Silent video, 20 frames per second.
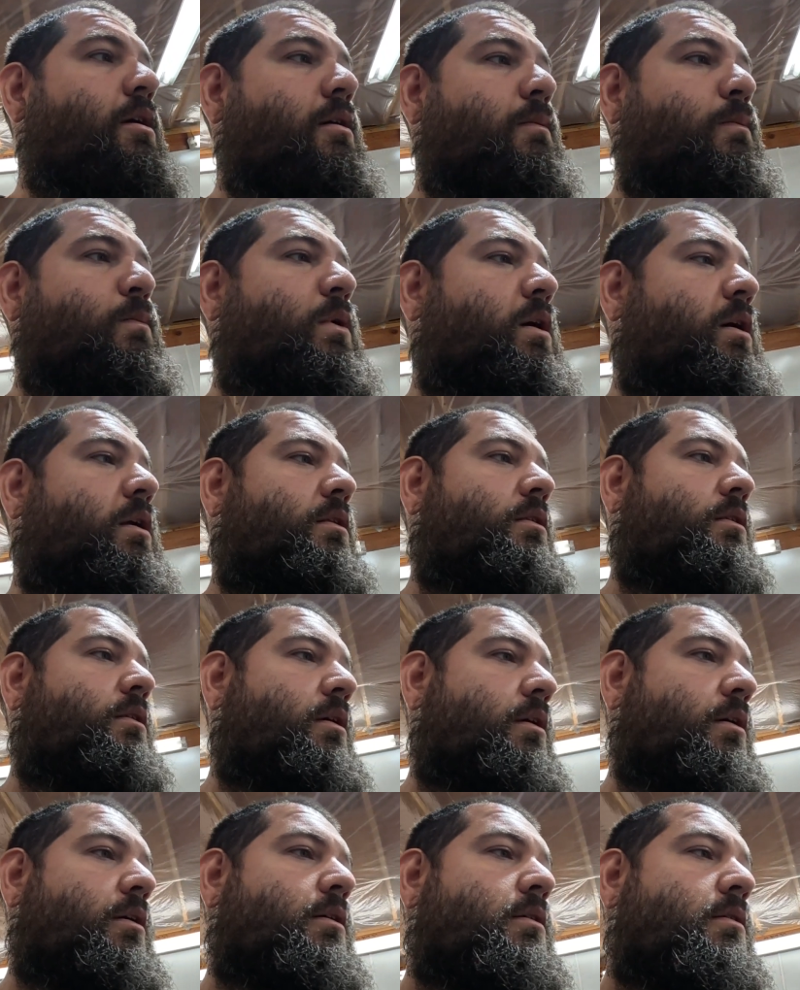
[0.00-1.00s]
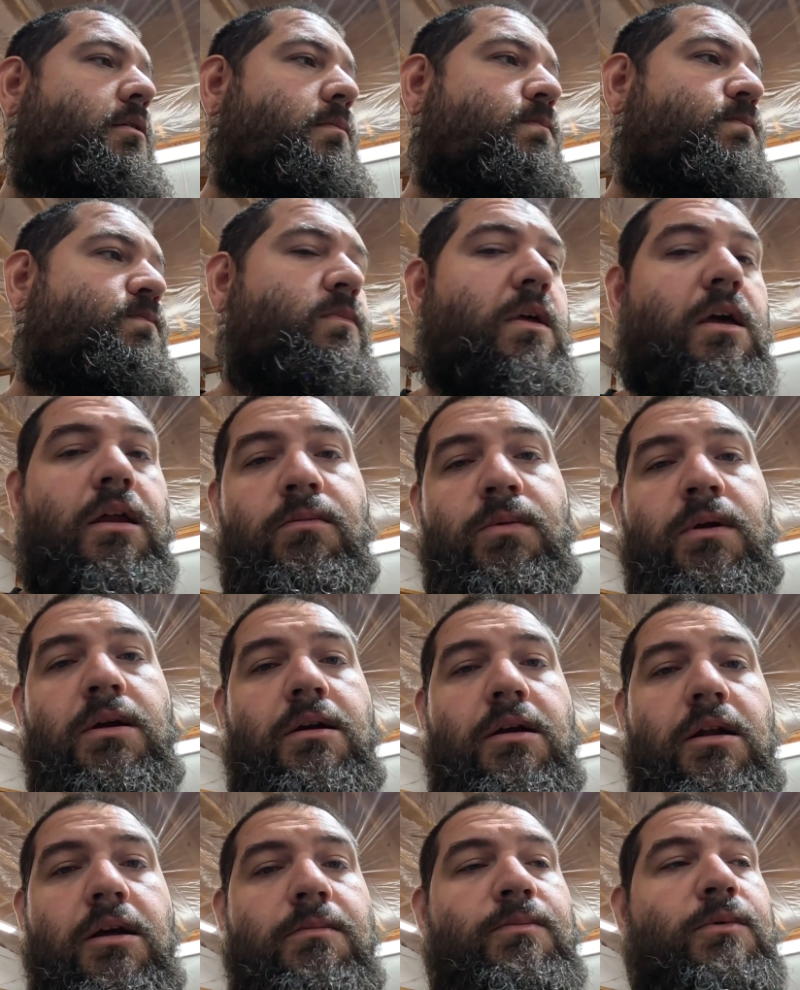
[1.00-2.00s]
But that'll be in
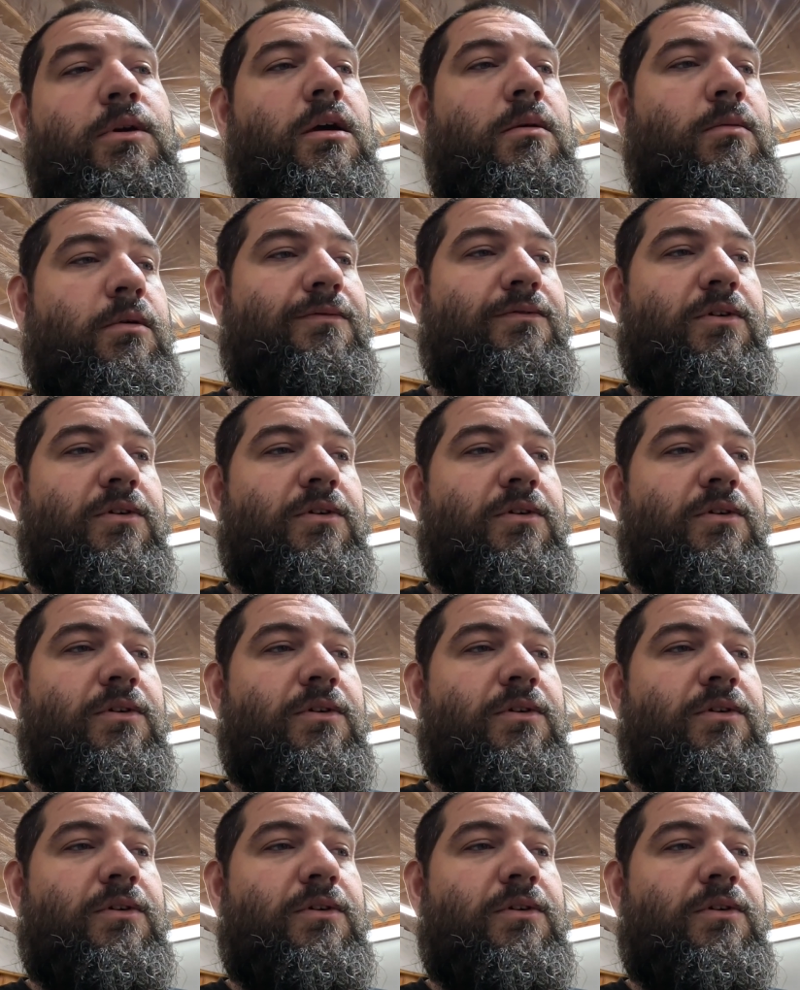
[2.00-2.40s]
an upcoming